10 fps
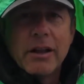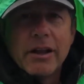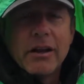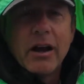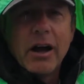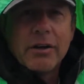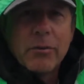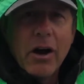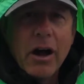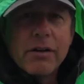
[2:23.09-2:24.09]
lingcod,
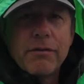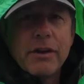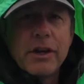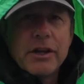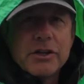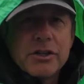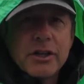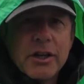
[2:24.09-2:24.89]
rockfish,